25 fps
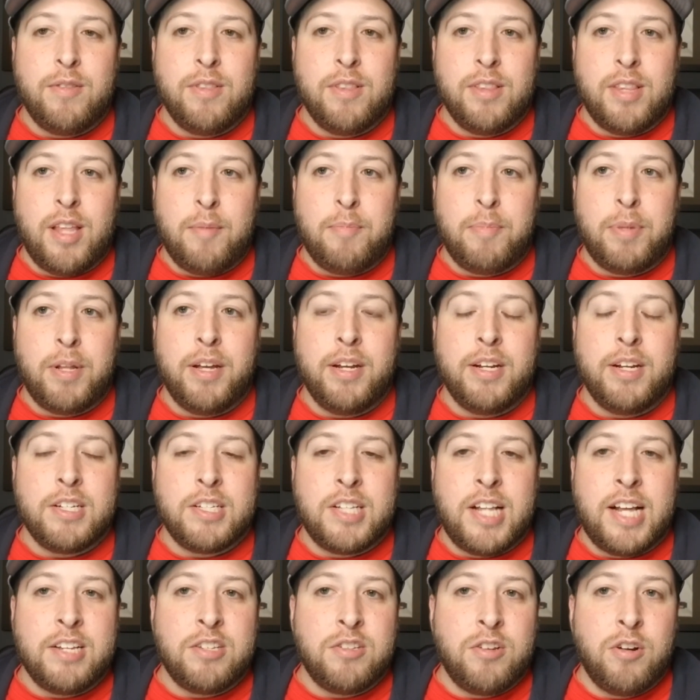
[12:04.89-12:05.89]
that played his
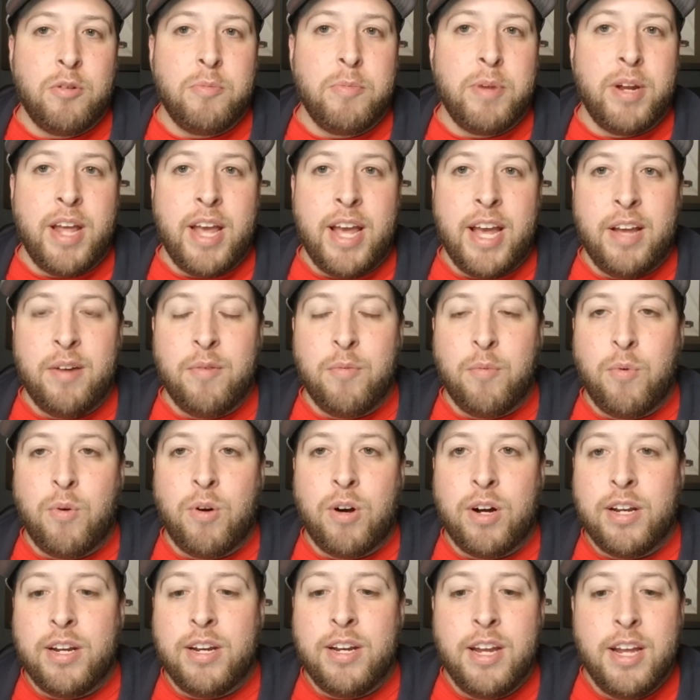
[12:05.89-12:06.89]
last tournament and
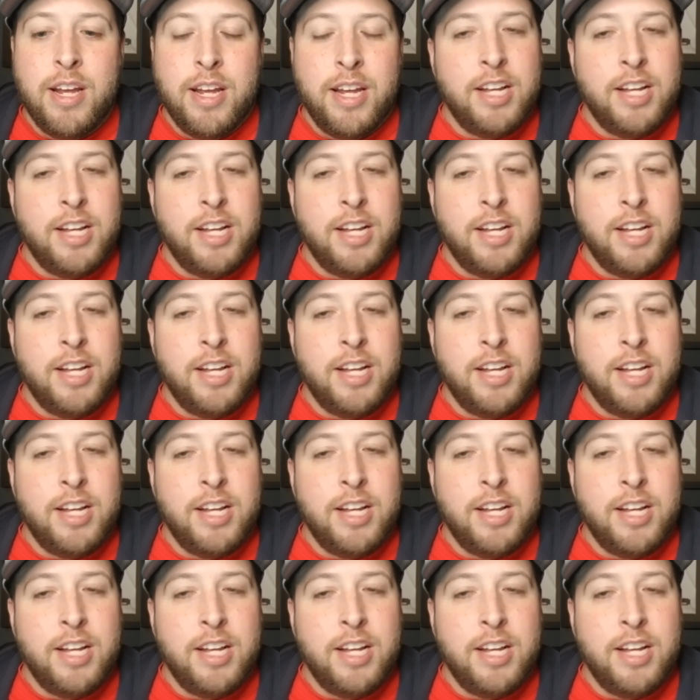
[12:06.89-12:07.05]
won.